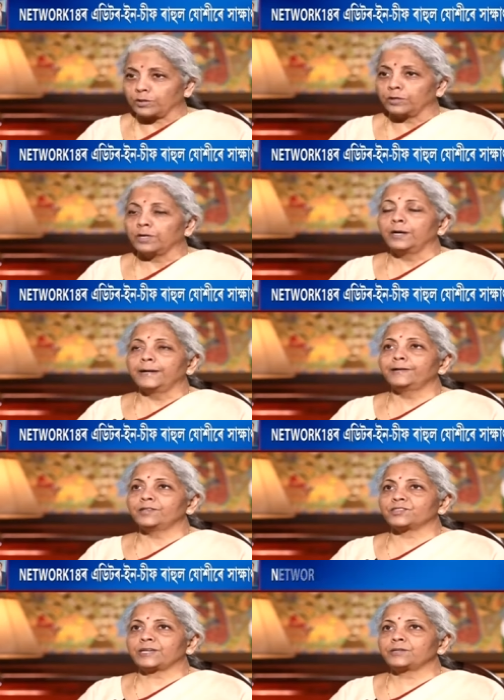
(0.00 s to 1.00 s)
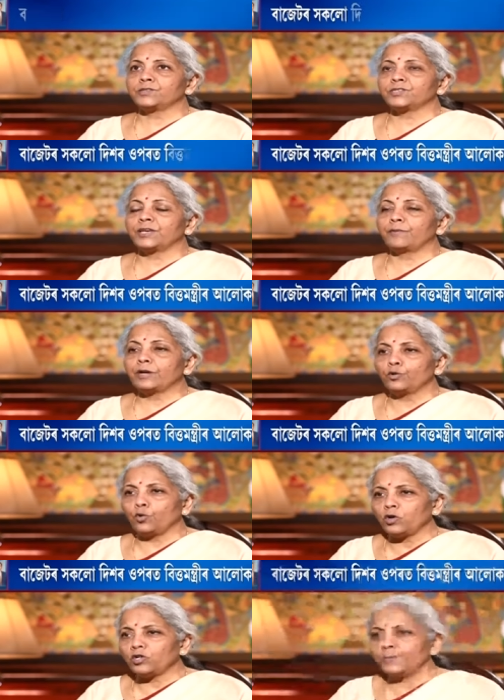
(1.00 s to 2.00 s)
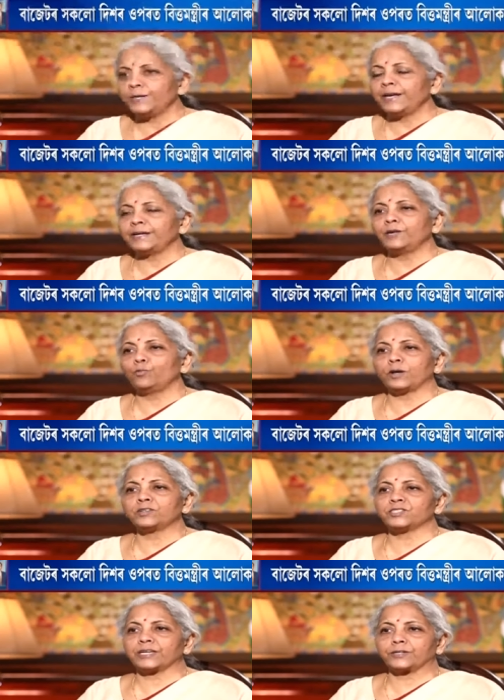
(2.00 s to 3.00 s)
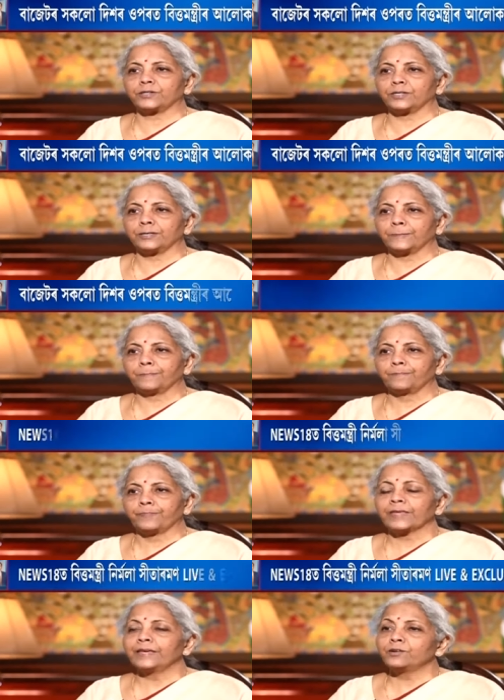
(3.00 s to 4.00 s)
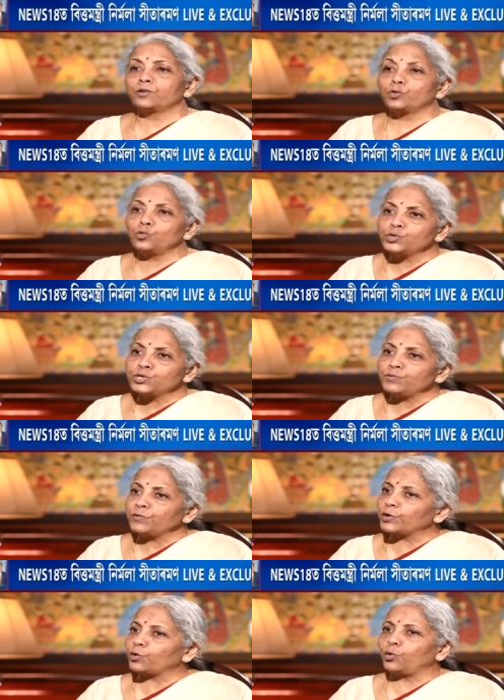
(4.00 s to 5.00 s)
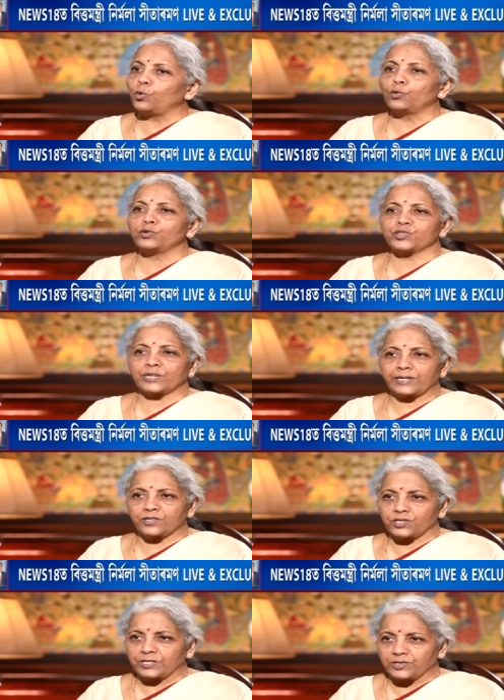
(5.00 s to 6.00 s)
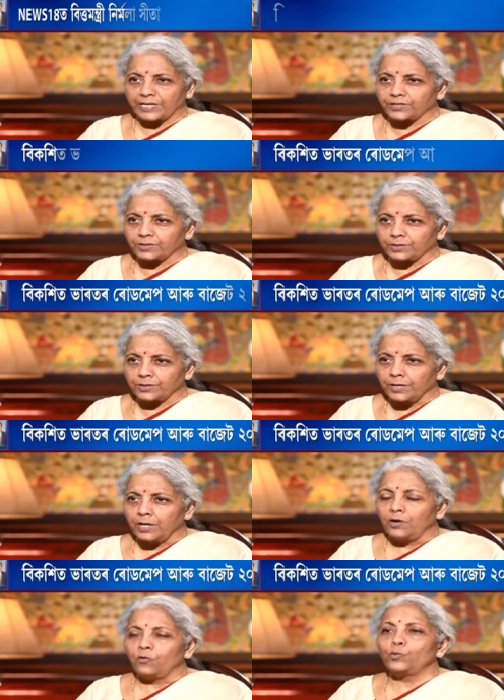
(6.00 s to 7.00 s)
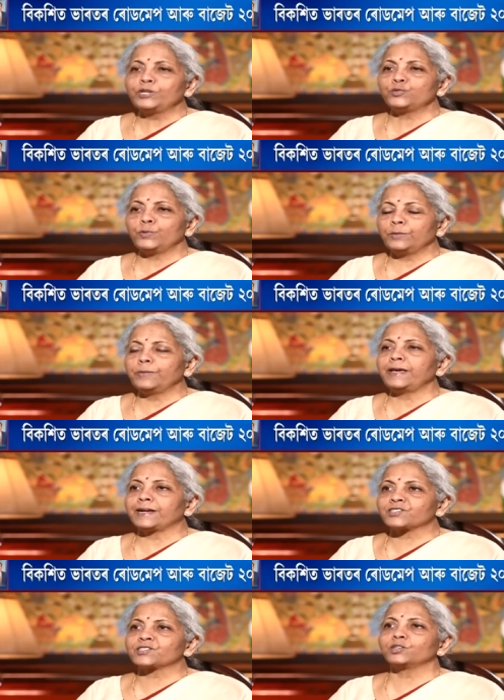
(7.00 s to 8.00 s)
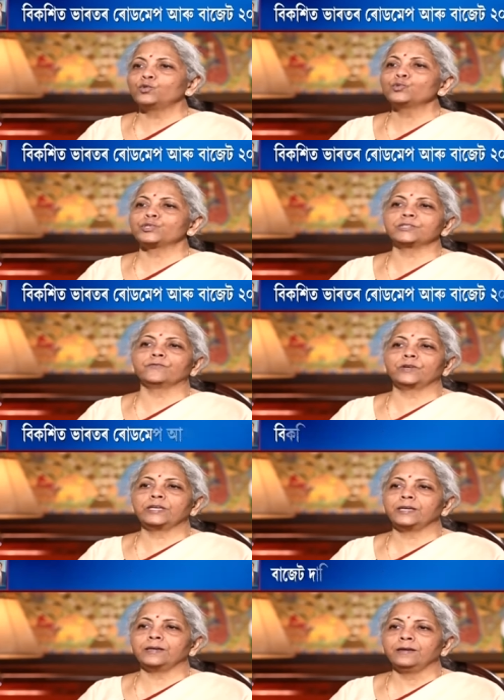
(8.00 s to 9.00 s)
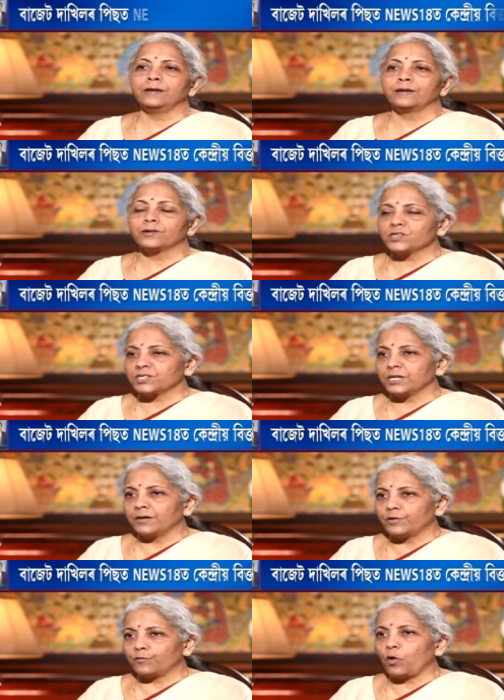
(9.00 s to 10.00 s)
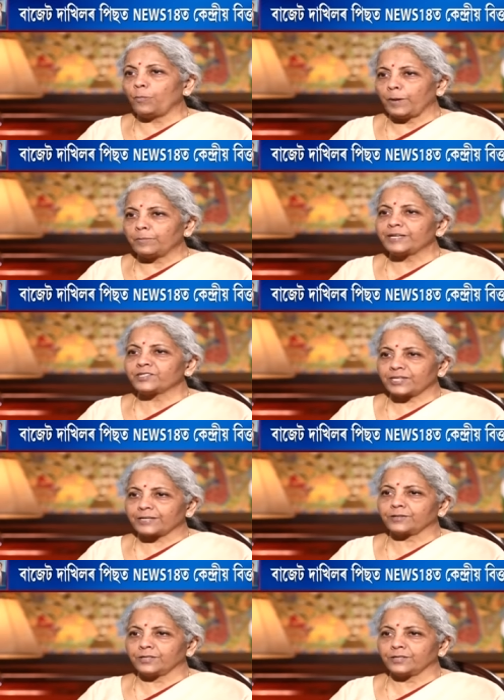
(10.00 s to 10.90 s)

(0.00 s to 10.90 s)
In the sense, there will not be any one sector, inclusive of the core strategic sector, which will be exclusively reserved for public sector,